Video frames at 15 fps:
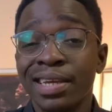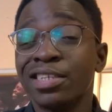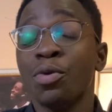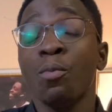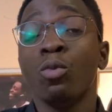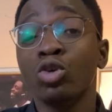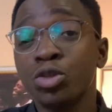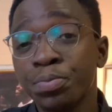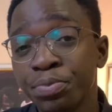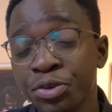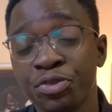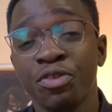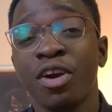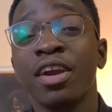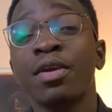is the most
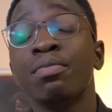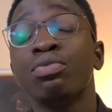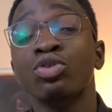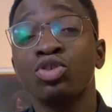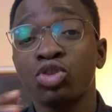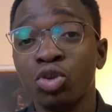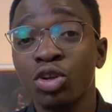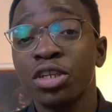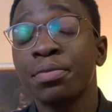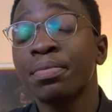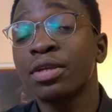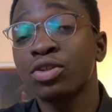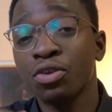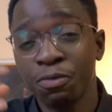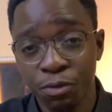preferable study
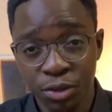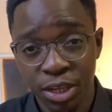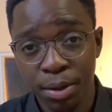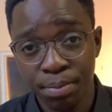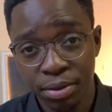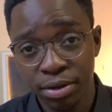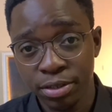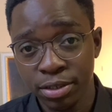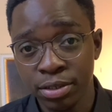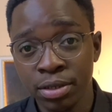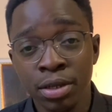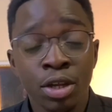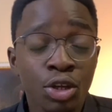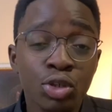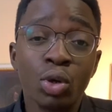method for that person.